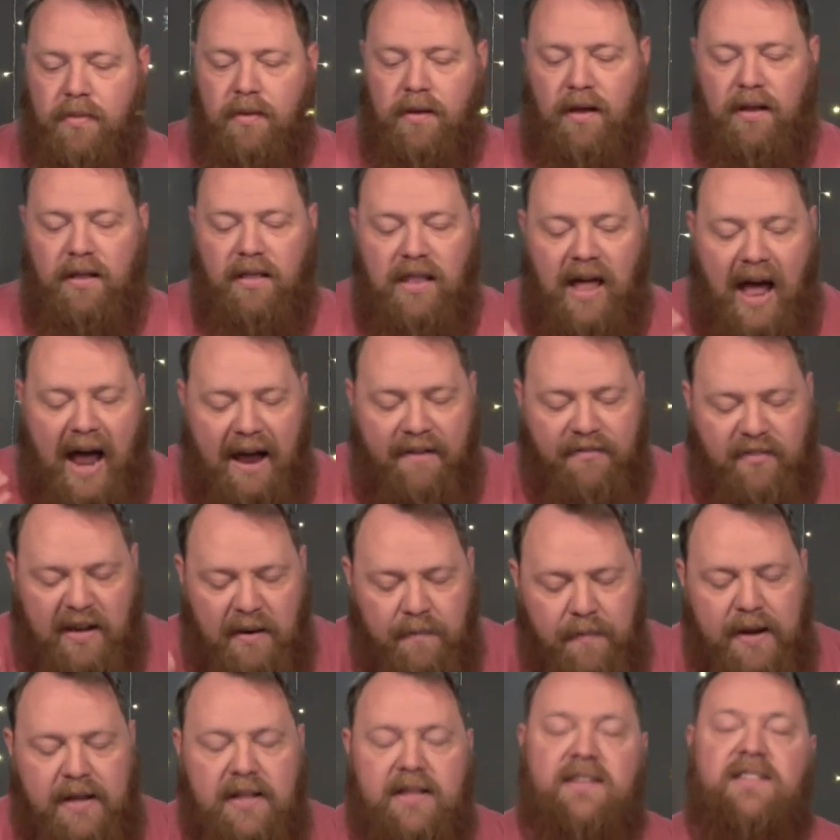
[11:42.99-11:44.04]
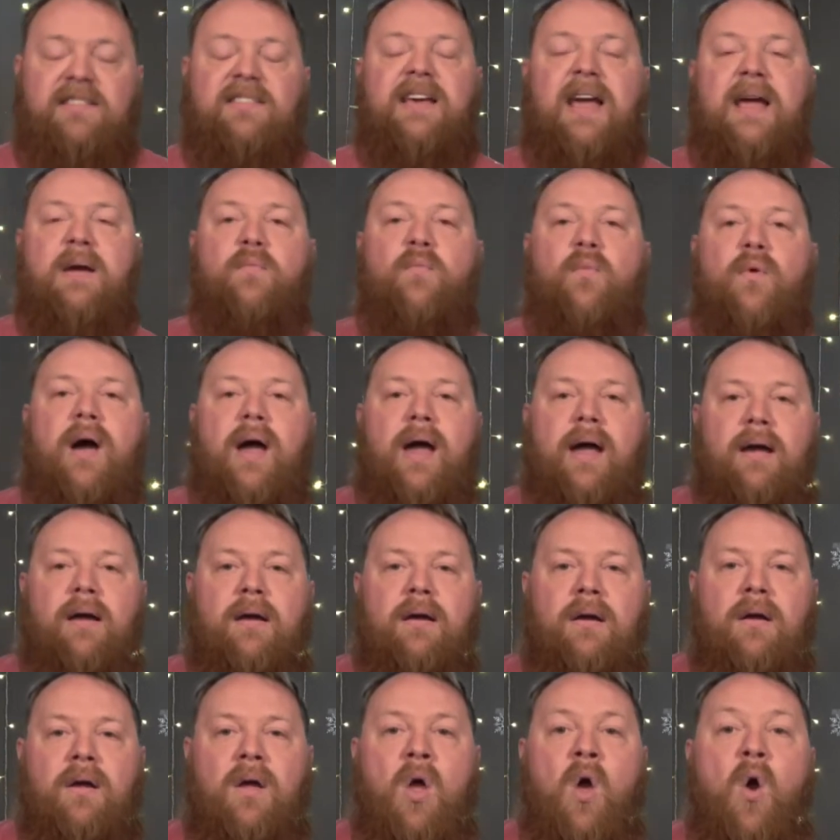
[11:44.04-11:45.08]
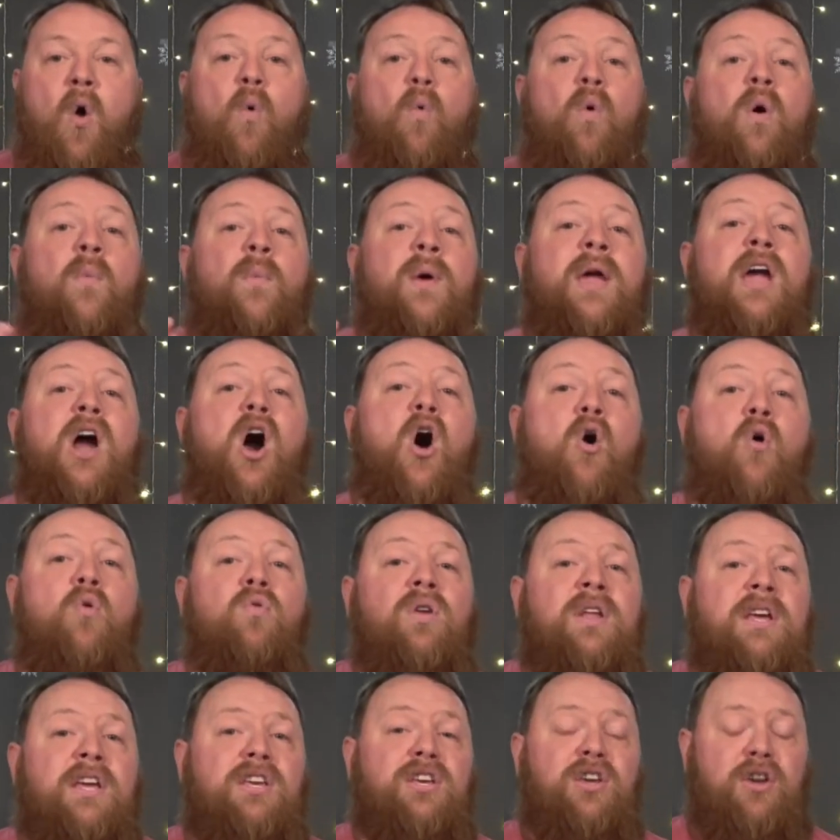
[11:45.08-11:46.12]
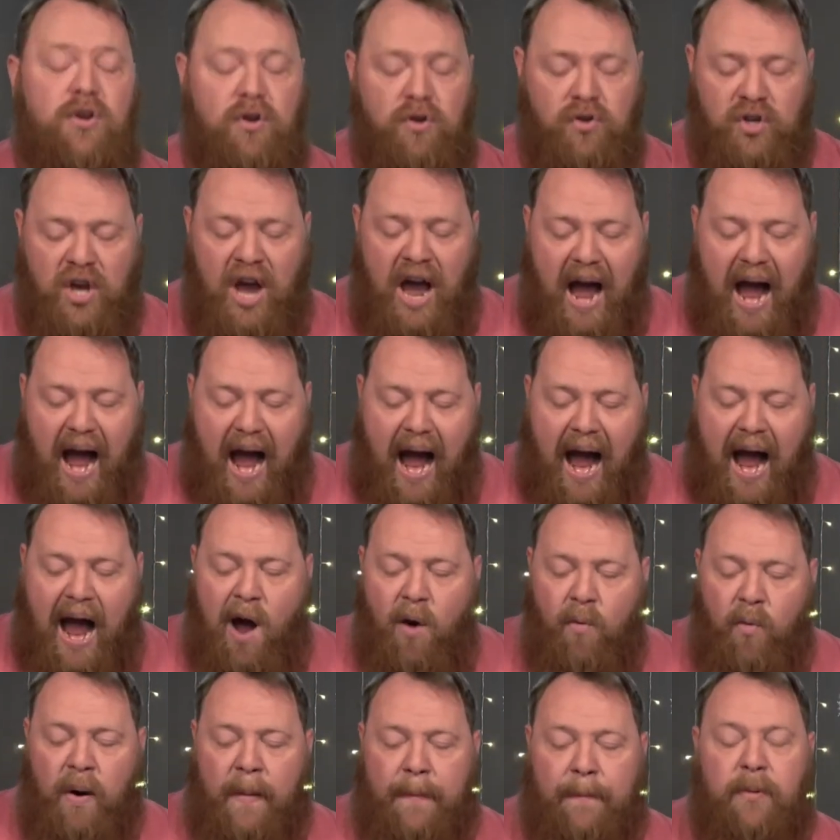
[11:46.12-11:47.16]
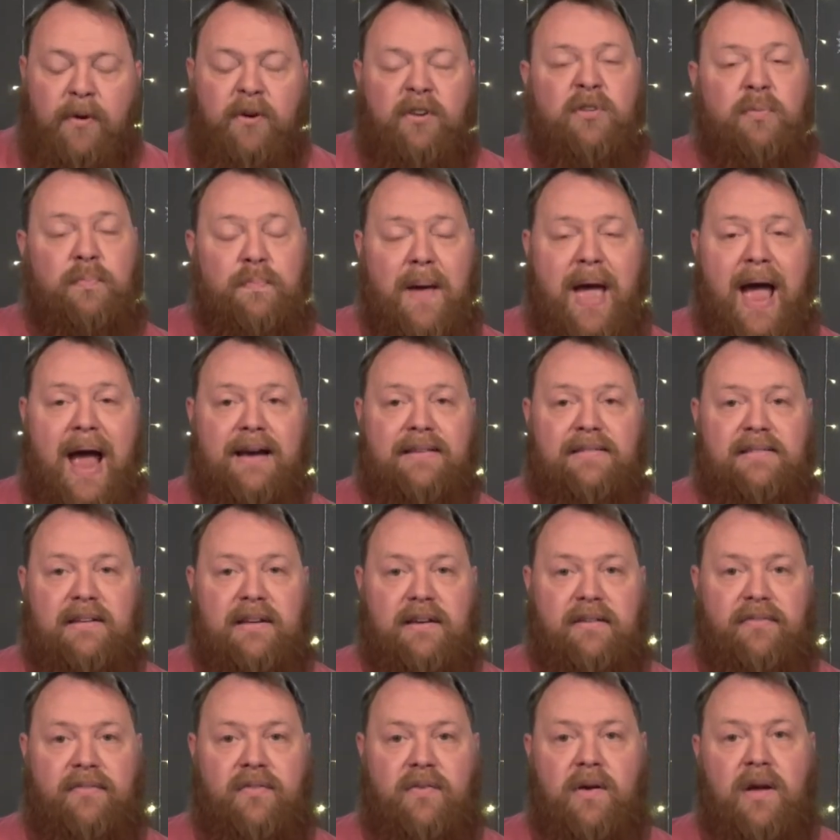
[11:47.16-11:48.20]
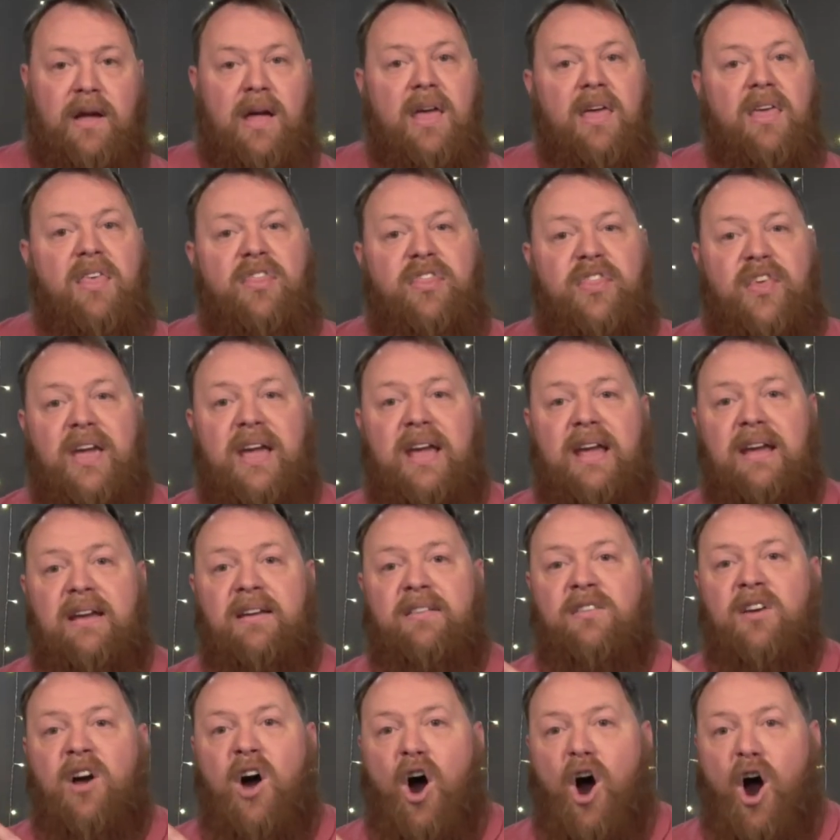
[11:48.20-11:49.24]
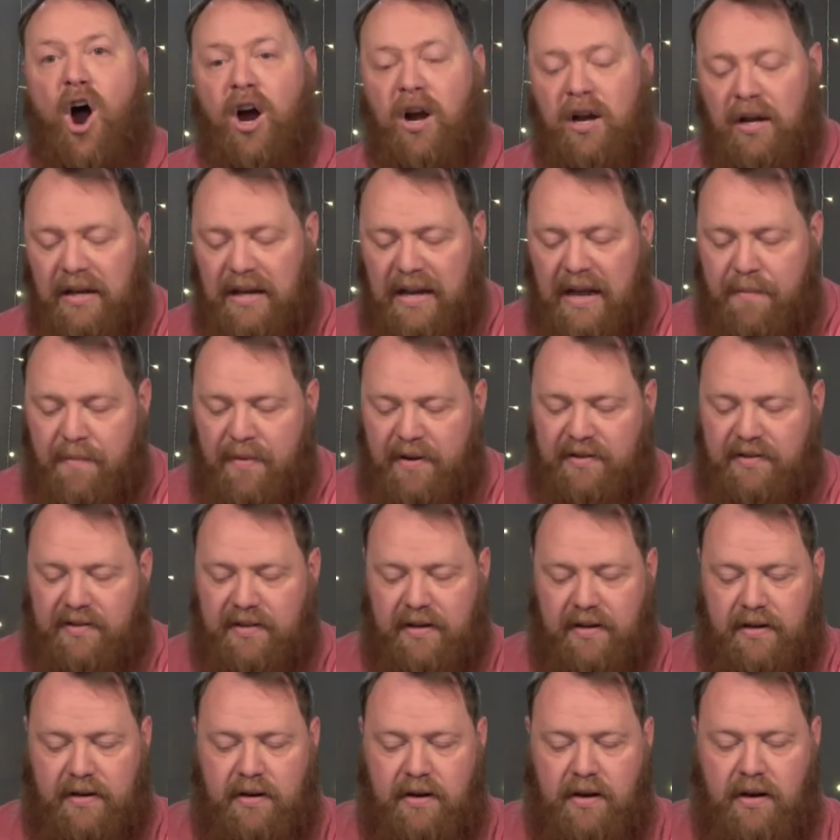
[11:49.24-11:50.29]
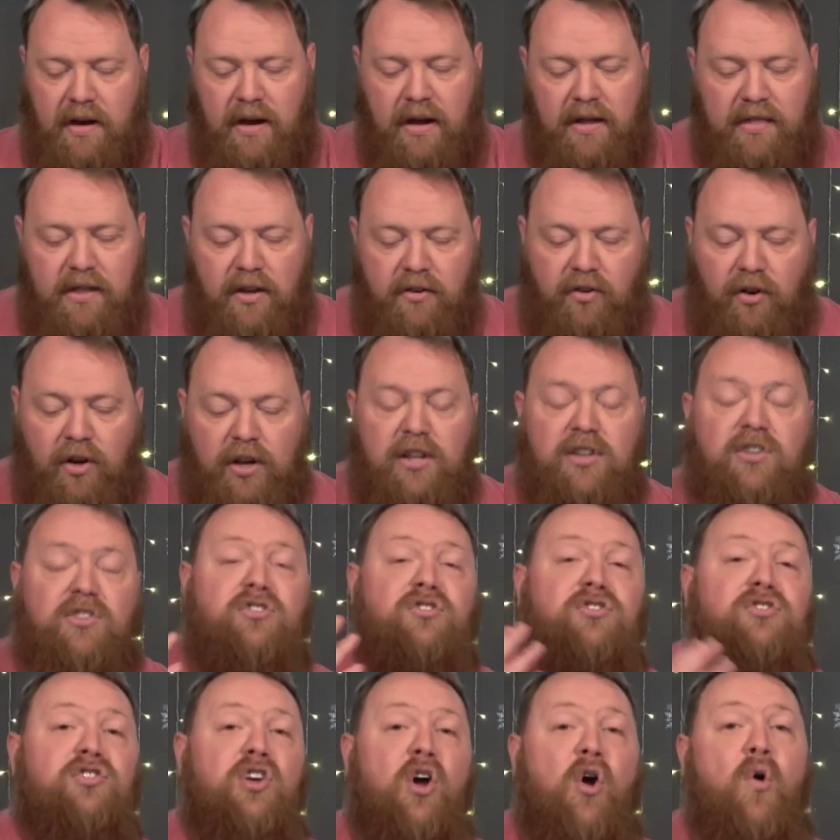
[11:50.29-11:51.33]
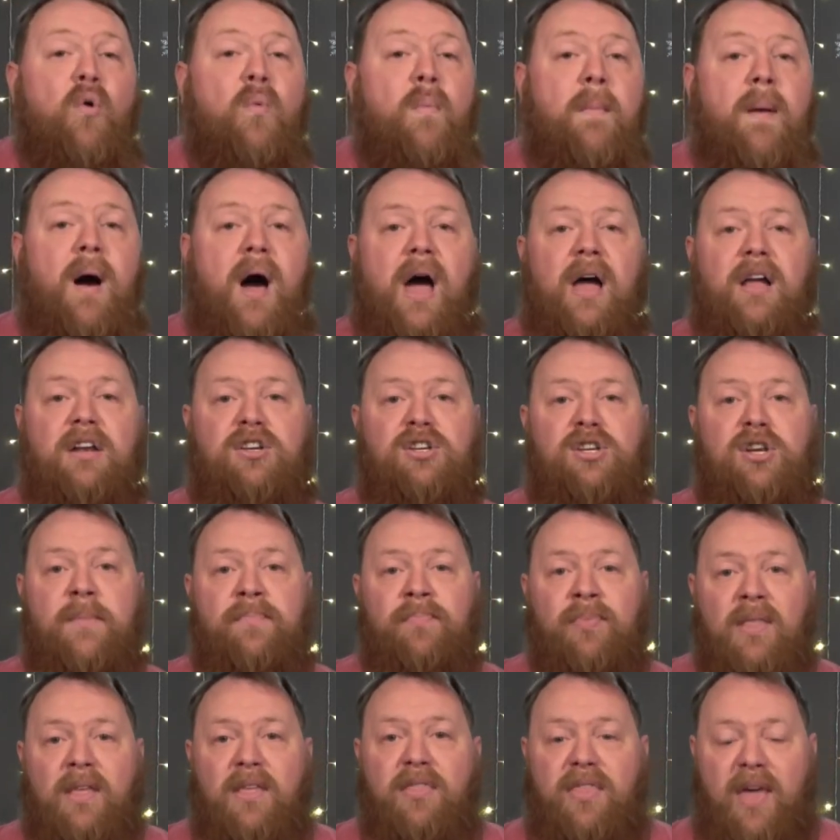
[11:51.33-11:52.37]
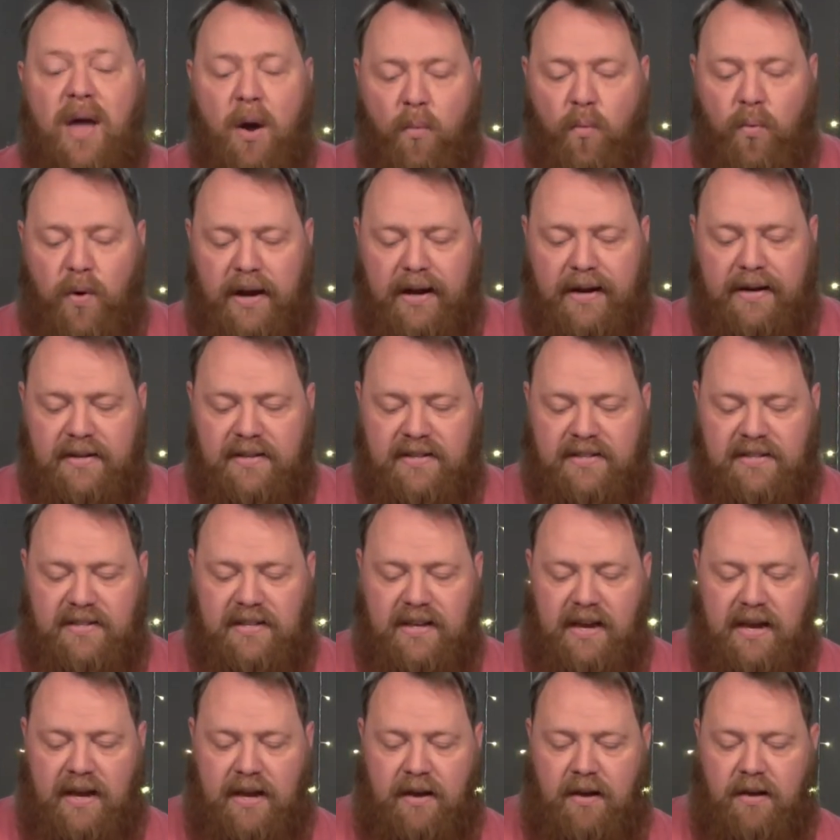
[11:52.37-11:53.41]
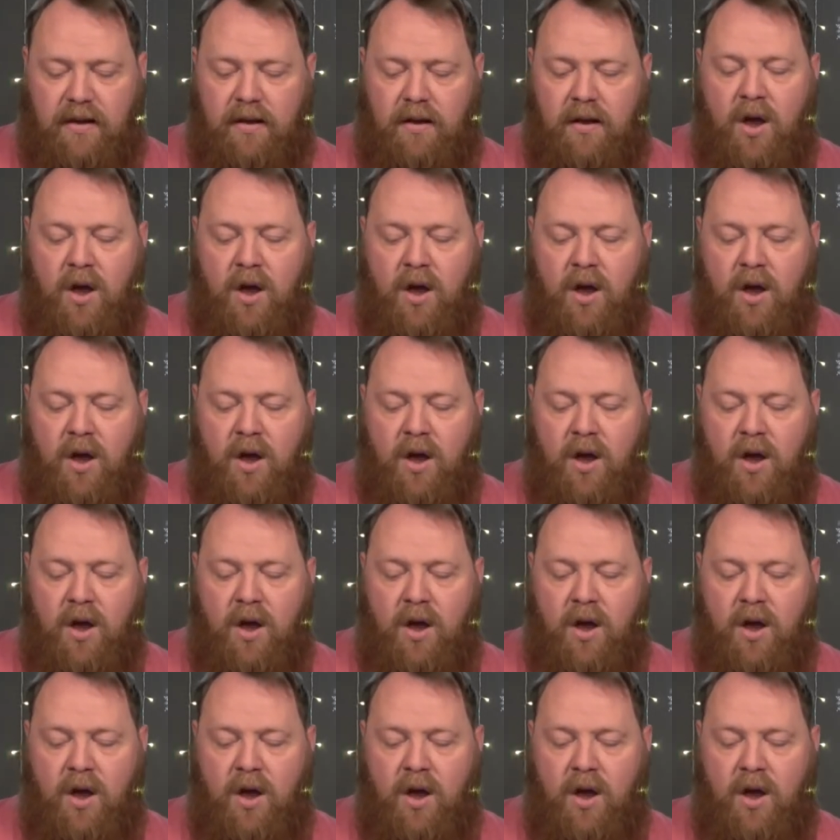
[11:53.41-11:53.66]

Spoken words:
Life can be the same way. When we only use our perspective, things are limited. There's only so much that we can see.